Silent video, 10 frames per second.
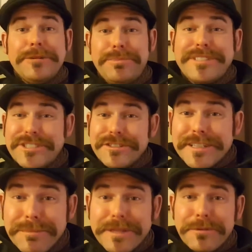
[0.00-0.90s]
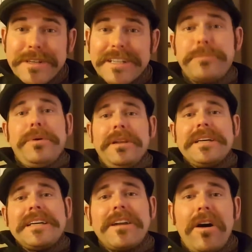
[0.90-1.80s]
But you can be really
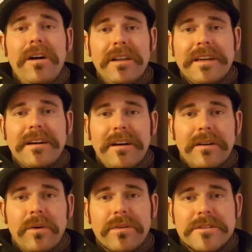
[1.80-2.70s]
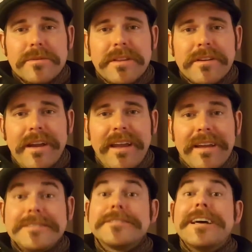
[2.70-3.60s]
pulling and hauling on a horse with your
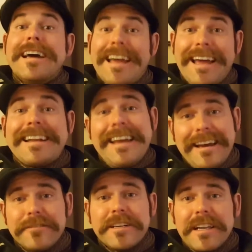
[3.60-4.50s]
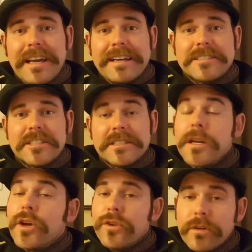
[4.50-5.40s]
hands and have collection.
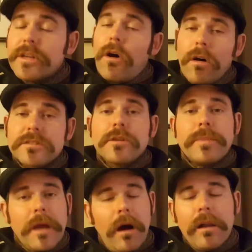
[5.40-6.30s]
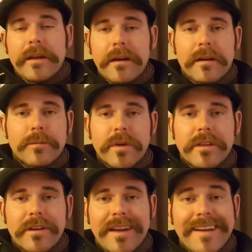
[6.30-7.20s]
You can also be hauling on him with
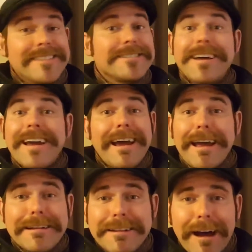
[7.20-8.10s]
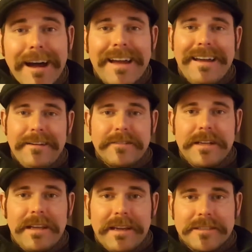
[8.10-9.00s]
your hands and not have
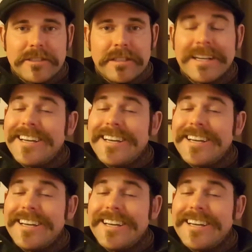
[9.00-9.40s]
collection.